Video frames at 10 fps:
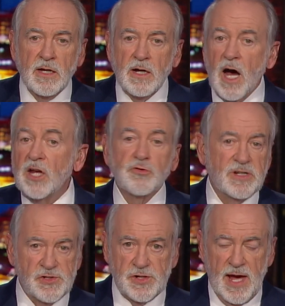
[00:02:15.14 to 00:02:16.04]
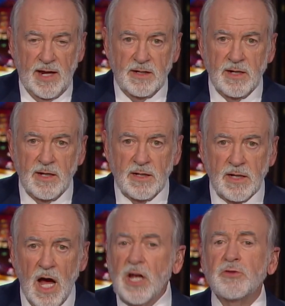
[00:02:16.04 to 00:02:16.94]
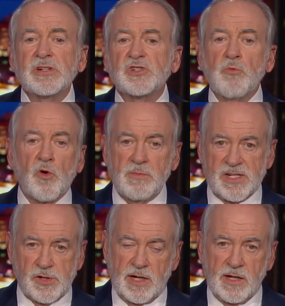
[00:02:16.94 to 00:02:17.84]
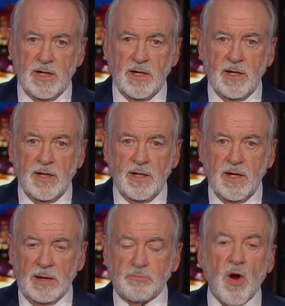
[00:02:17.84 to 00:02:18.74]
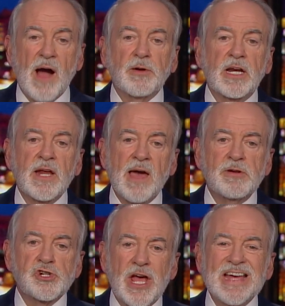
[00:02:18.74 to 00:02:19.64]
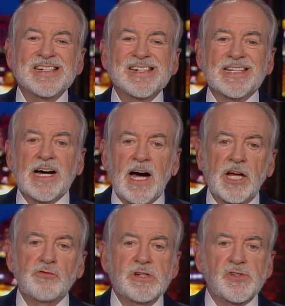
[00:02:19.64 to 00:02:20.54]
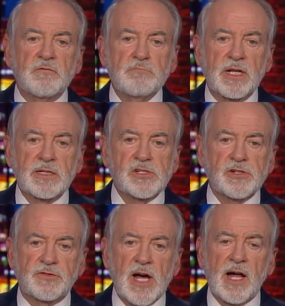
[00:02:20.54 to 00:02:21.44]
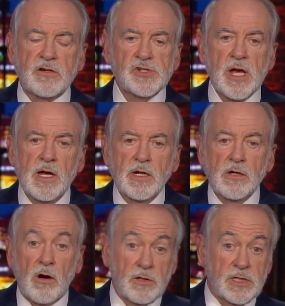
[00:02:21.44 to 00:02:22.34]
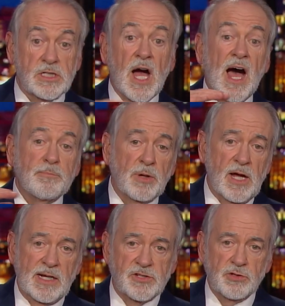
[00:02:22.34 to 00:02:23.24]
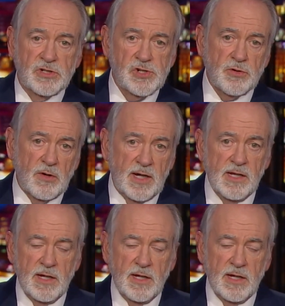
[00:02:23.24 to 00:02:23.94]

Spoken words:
Hundreds dead, hundreds more missing, and property damage into the hundreds of billions of dollars are the top line to a story